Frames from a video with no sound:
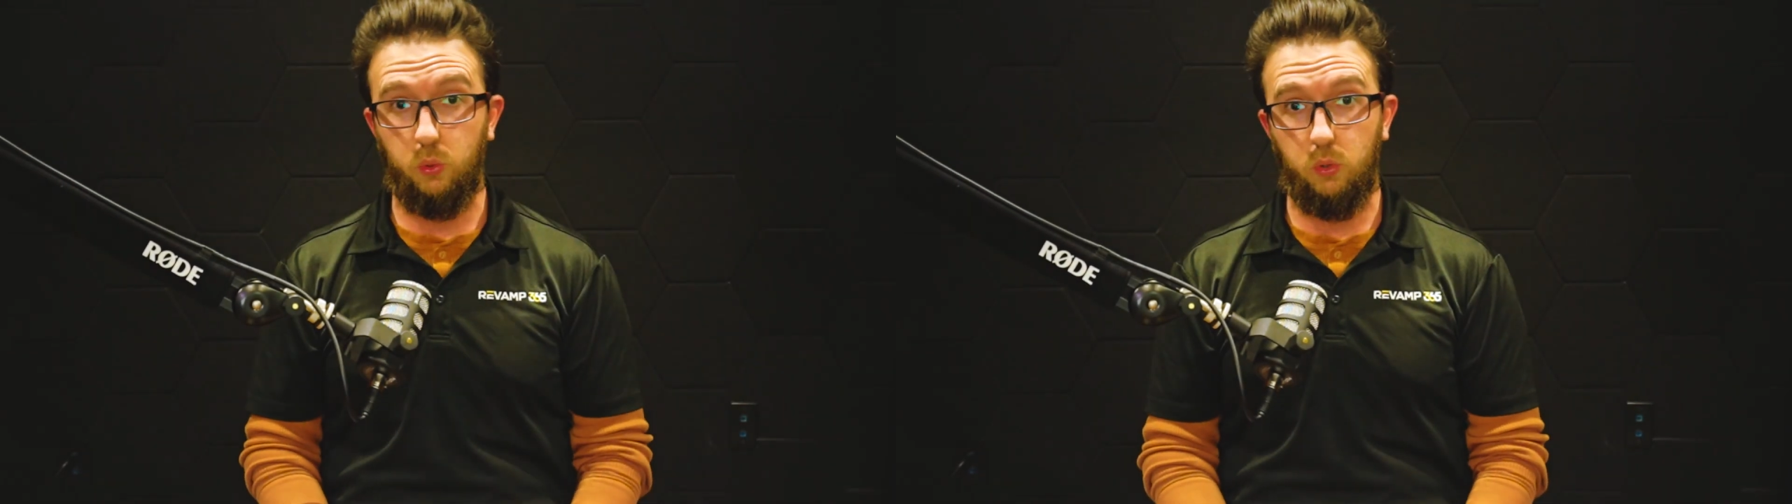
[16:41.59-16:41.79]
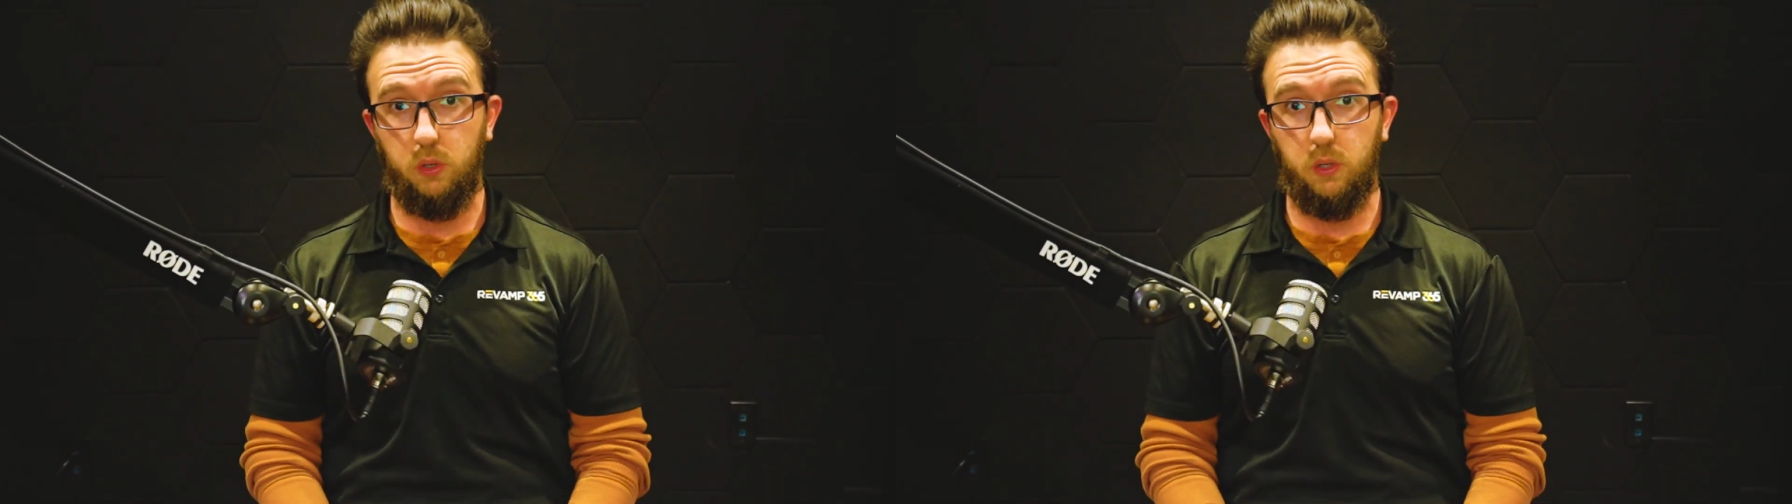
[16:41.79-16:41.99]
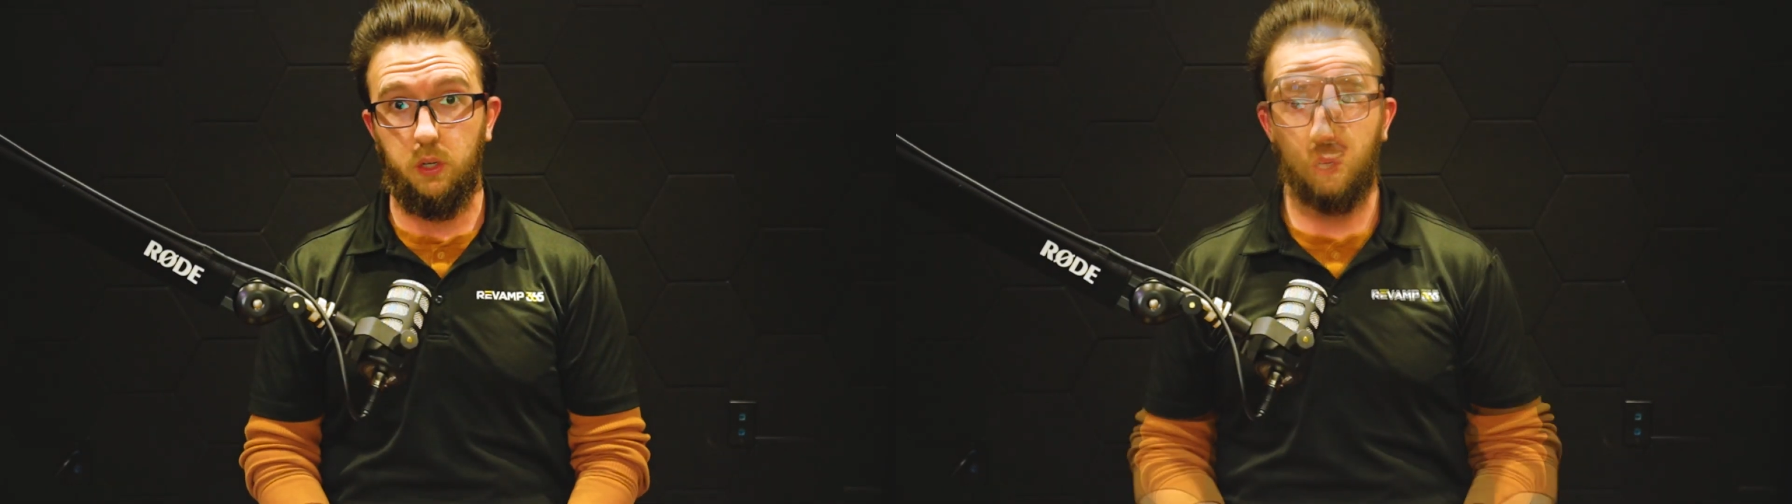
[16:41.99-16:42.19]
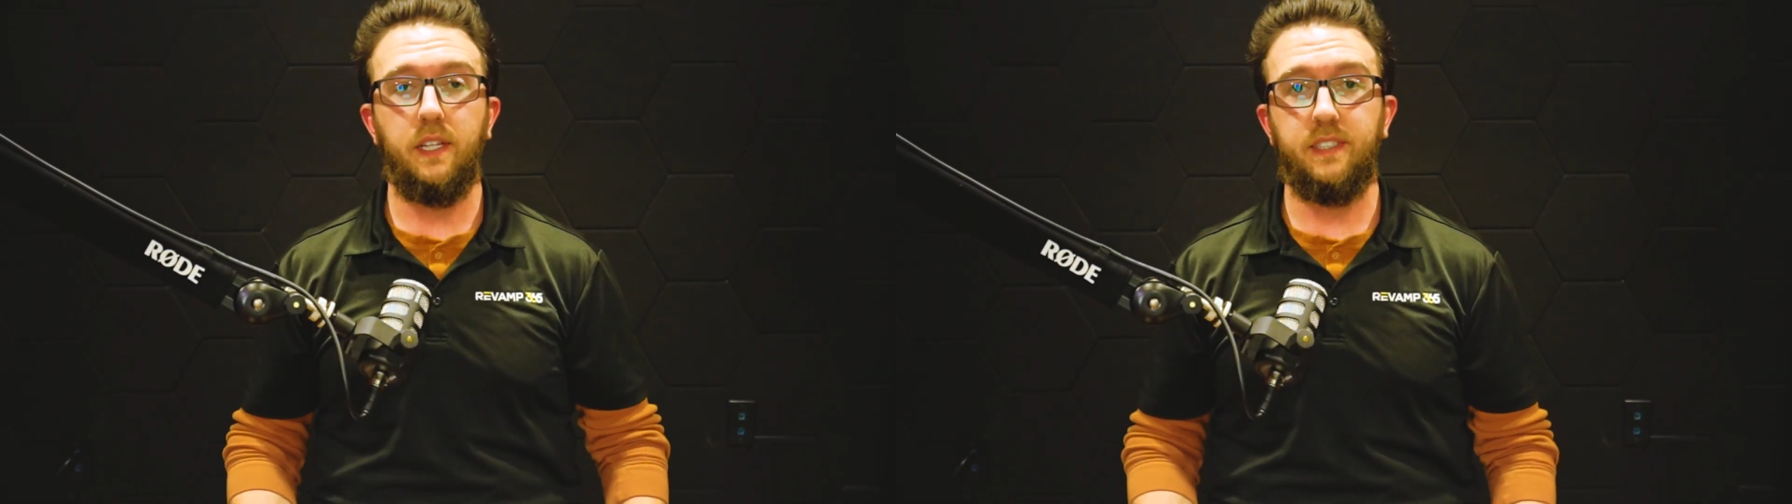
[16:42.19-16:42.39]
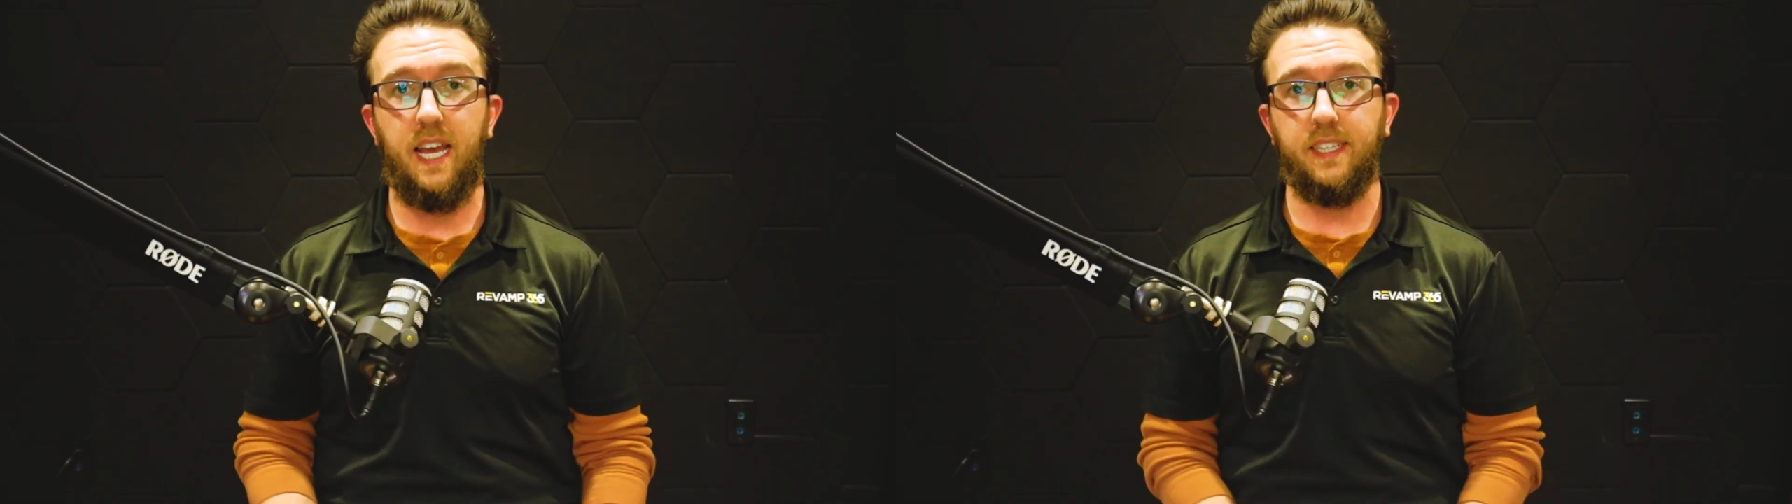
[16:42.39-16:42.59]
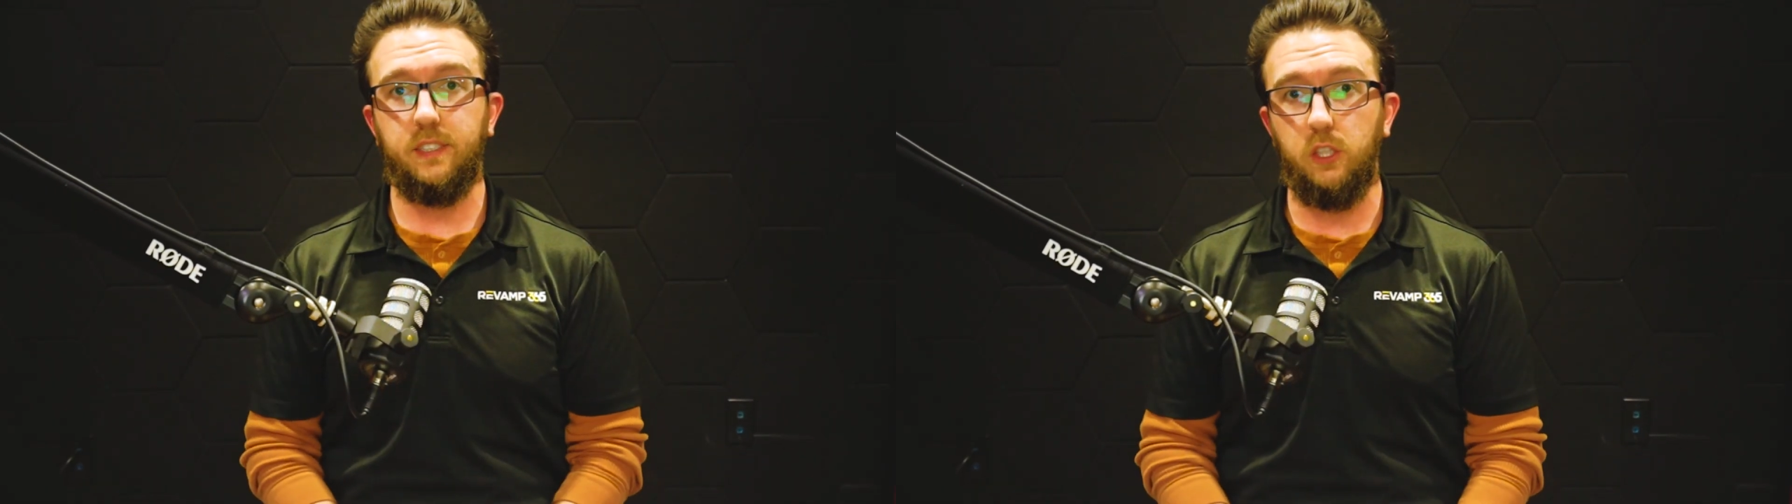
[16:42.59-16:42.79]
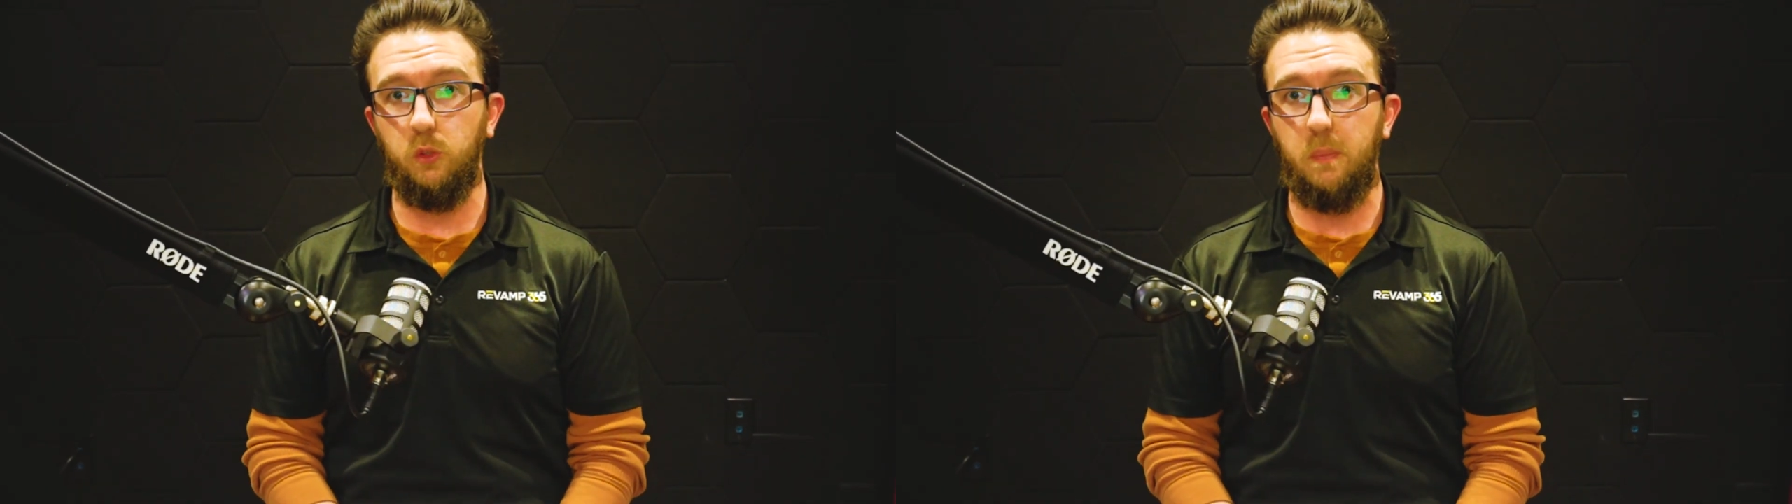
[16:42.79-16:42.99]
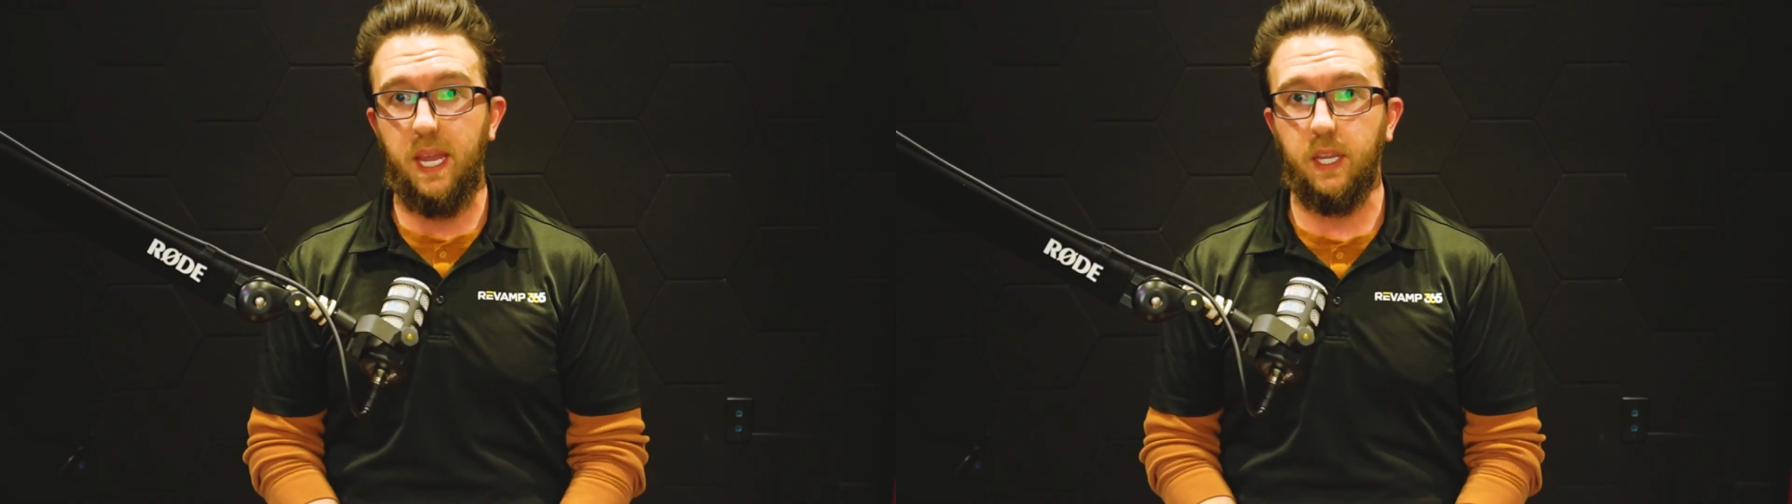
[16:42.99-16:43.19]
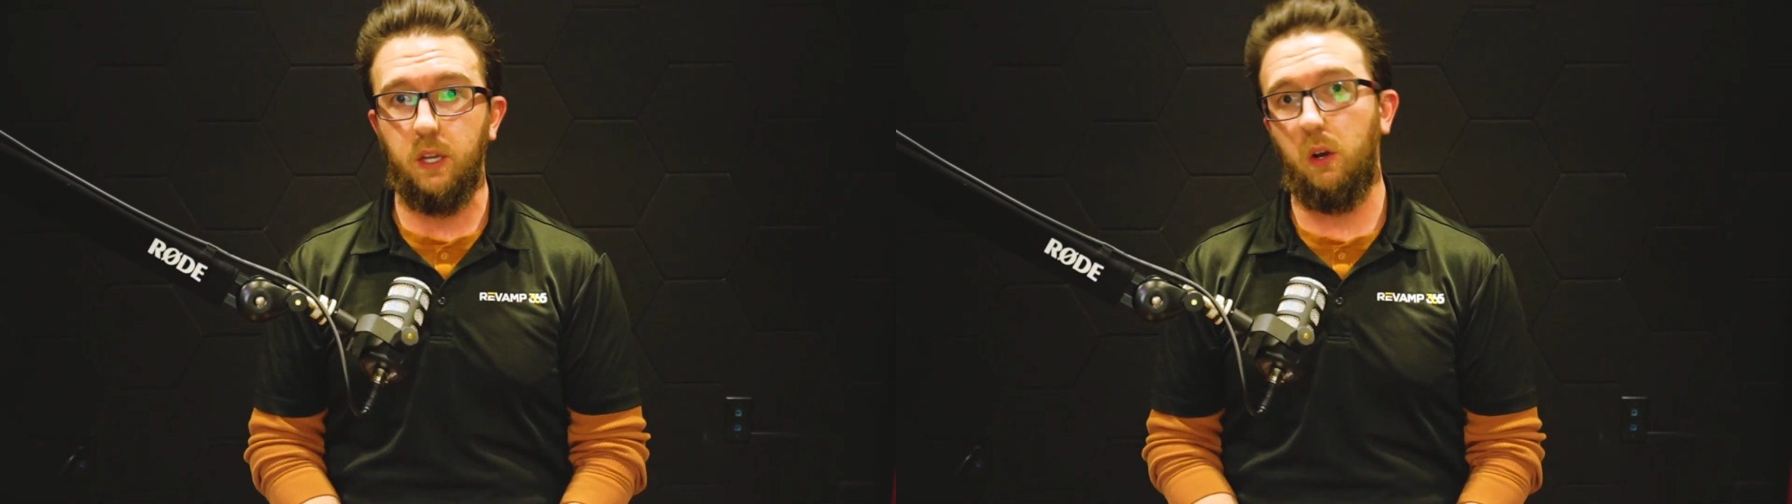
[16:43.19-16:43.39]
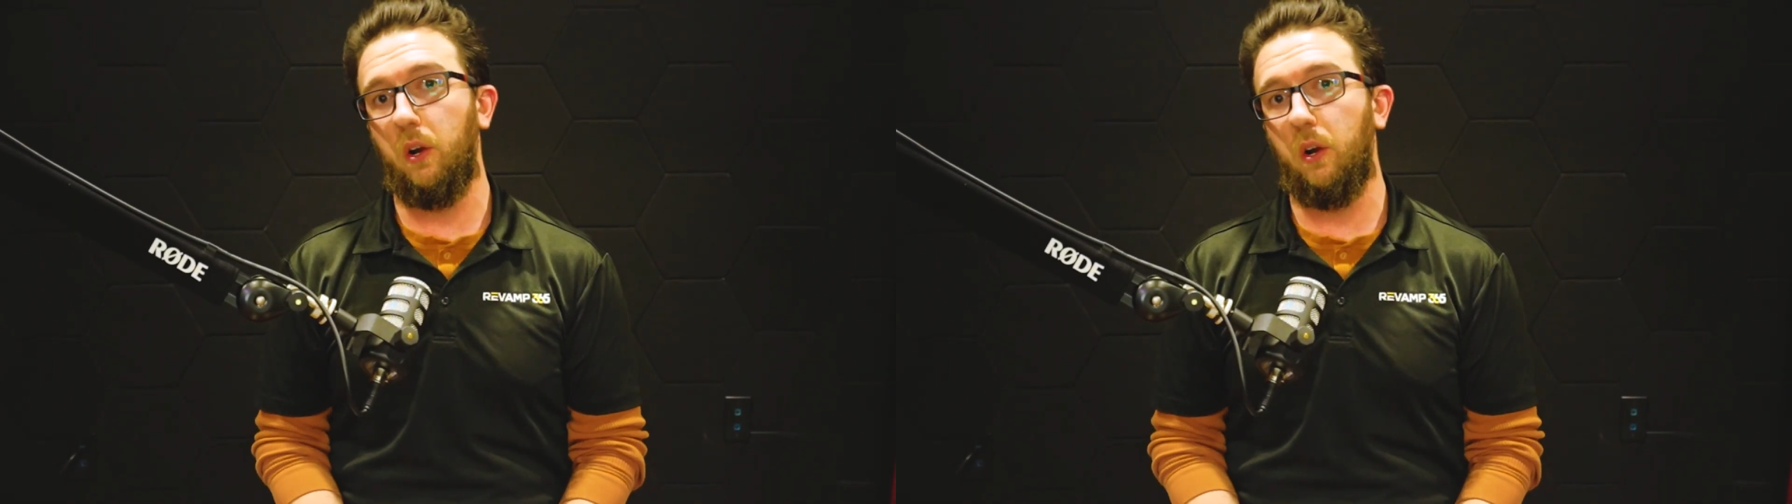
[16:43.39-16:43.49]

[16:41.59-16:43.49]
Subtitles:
or contacts that you make